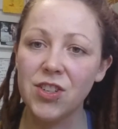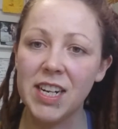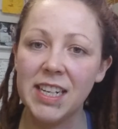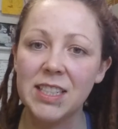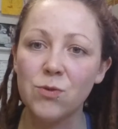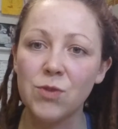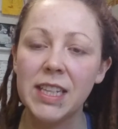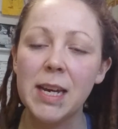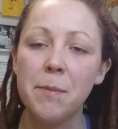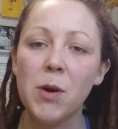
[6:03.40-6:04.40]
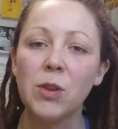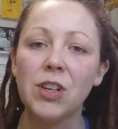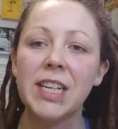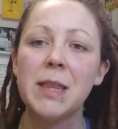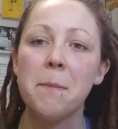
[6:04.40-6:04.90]
training is really about
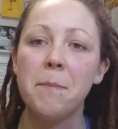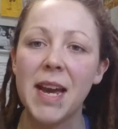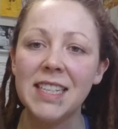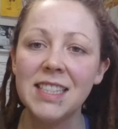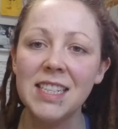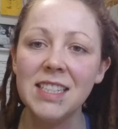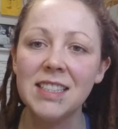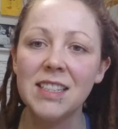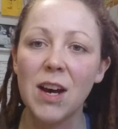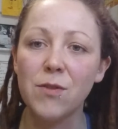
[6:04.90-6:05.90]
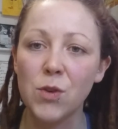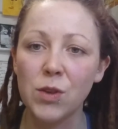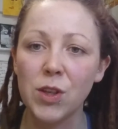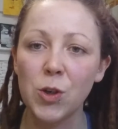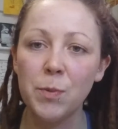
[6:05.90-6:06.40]
learning the basics of
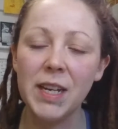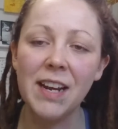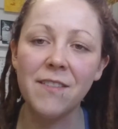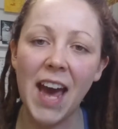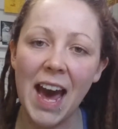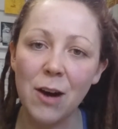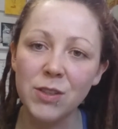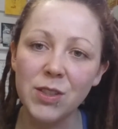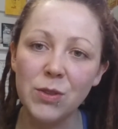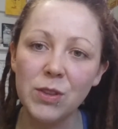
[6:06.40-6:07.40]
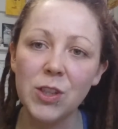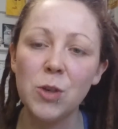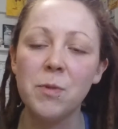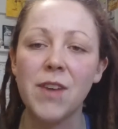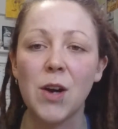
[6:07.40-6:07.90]
hula hooping, of how to hula
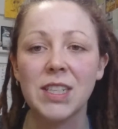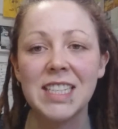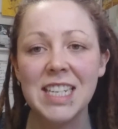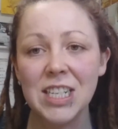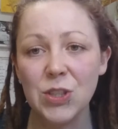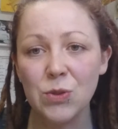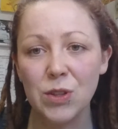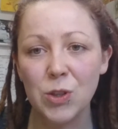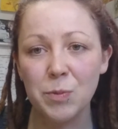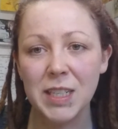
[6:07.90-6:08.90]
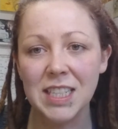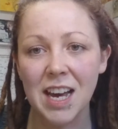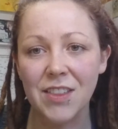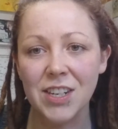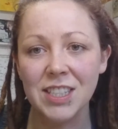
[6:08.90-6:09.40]
hoop, of how to teach hula hooping to
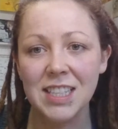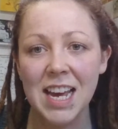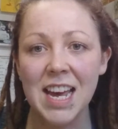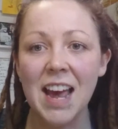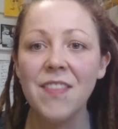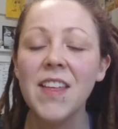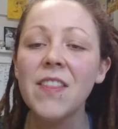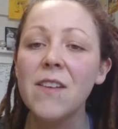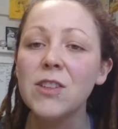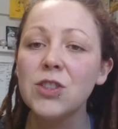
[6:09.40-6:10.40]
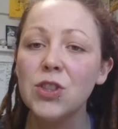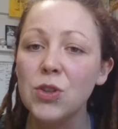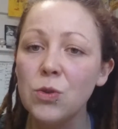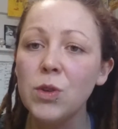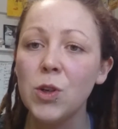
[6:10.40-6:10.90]
others. And then level
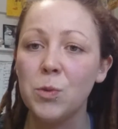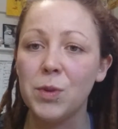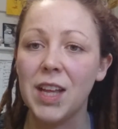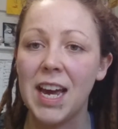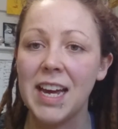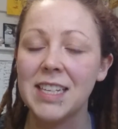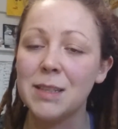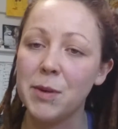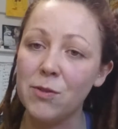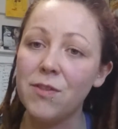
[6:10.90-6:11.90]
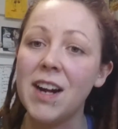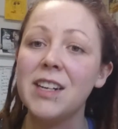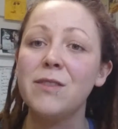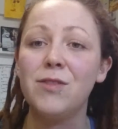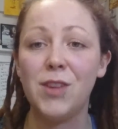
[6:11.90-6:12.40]
2 hoop play is about
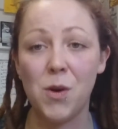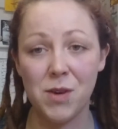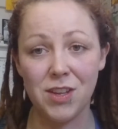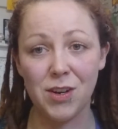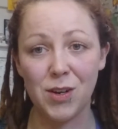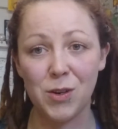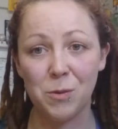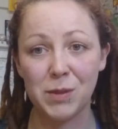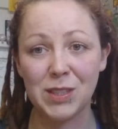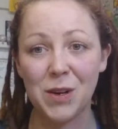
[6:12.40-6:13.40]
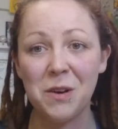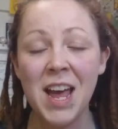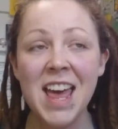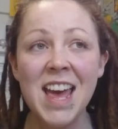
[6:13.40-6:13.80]
finding flow with your hoop. So